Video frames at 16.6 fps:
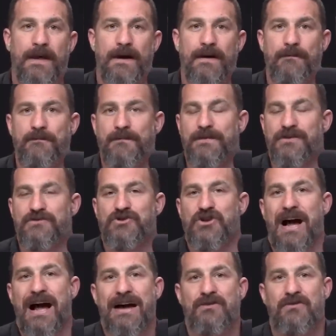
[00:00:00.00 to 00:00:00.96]

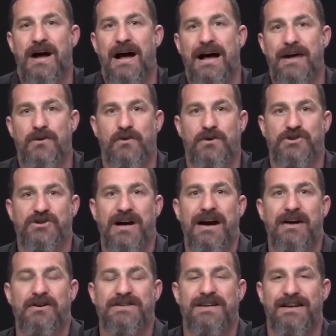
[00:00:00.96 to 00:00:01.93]
Gyri or
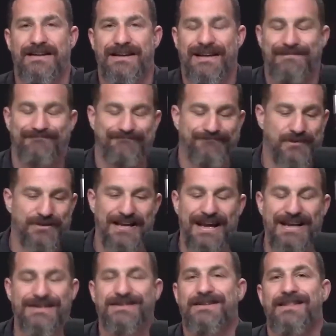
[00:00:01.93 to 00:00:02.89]
gyrus
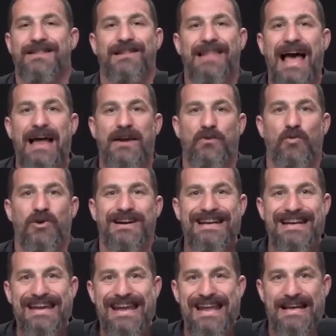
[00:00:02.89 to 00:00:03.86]
pertains to the Latin word
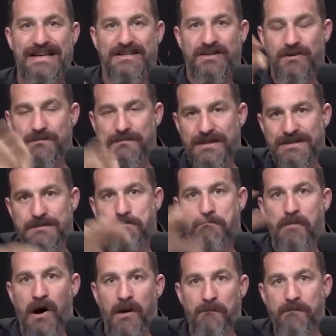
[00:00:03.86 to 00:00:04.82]
knee, so it means
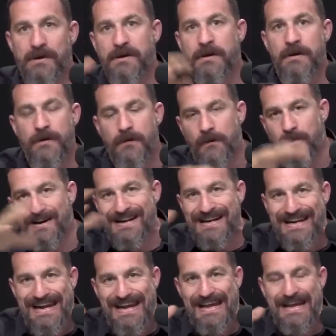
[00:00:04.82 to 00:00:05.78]
bump or
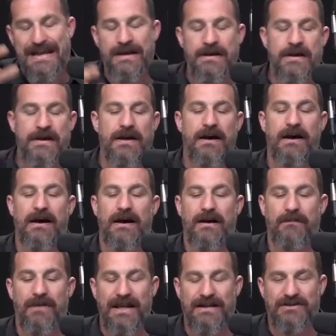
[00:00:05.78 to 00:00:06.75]
knee.
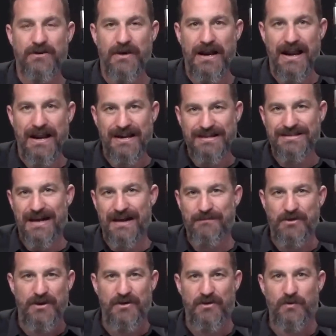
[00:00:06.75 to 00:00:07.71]
And so
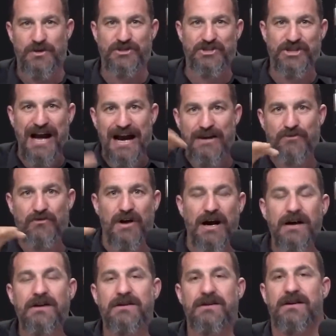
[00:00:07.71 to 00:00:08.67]
anytime you hear the word
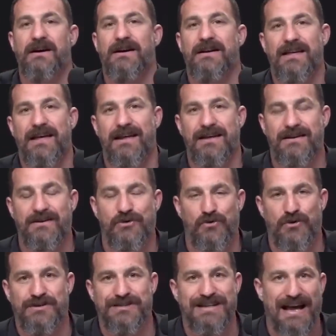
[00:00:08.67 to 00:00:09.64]
gyra in
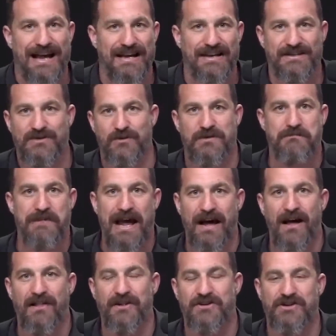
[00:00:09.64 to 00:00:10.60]
neuroscience or in
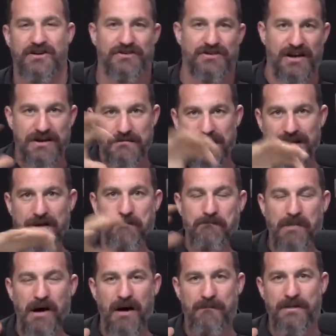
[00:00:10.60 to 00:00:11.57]
biology, you're talking about a
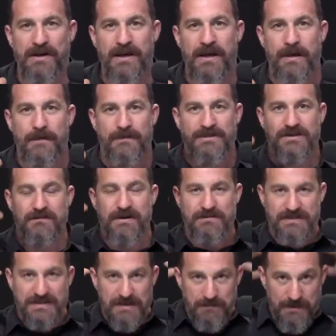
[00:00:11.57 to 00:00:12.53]
bump. You
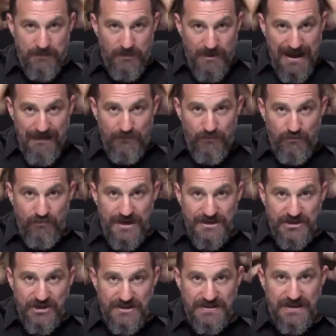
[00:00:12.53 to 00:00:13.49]
sometimes see people will have
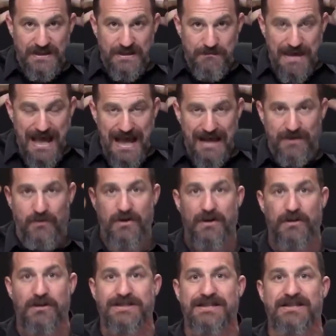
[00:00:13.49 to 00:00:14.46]
ridges in the back, or
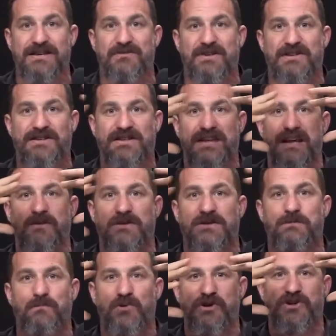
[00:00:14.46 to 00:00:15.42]
it looks as if the skin
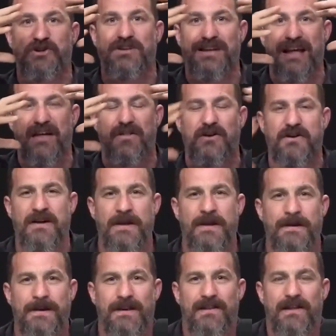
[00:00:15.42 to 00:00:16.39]
was pushed together,
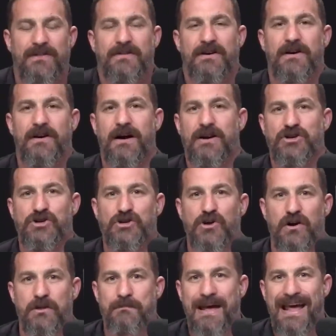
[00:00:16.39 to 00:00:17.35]
kind of like a
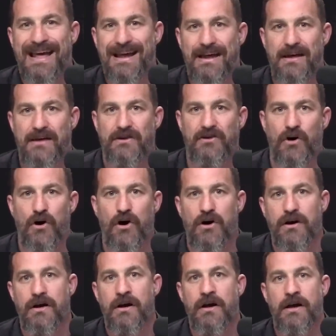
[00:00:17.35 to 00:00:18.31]
Shar-Pei
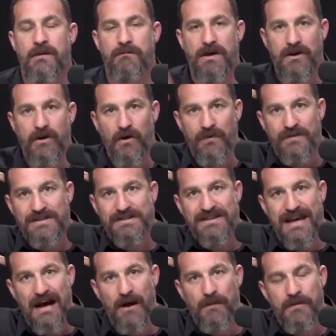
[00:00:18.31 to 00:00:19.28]
dog, but on the
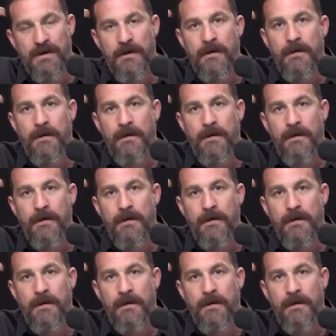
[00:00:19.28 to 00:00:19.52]
scalp.